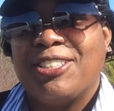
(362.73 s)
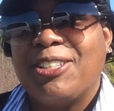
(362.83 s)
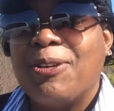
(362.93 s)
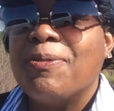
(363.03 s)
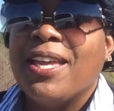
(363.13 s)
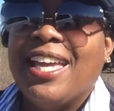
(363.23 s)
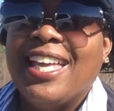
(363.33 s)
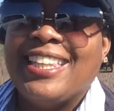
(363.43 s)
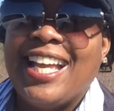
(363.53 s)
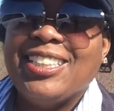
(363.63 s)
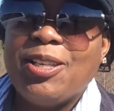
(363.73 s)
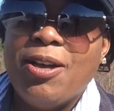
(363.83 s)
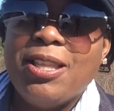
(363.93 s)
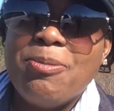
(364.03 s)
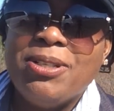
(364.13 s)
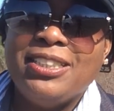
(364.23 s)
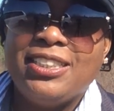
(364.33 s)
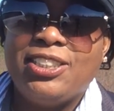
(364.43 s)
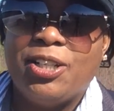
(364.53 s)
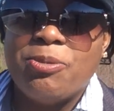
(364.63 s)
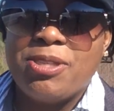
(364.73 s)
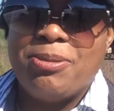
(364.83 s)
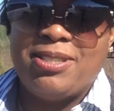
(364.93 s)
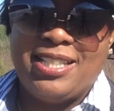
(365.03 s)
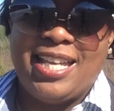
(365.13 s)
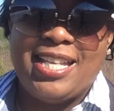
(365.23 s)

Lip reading: So that's all I wanted to share with you today.